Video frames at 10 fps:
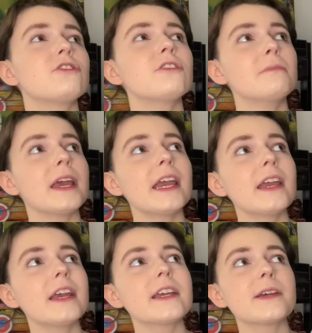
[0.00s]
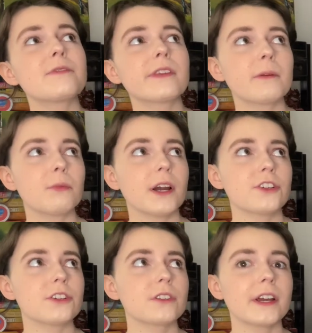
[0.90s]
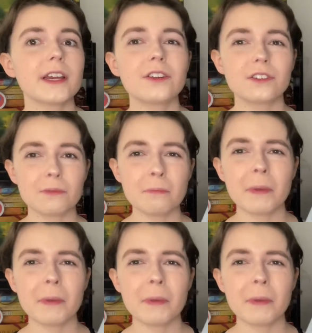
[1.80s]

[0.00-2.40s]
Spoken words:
To me, it gives the impression like it doesn't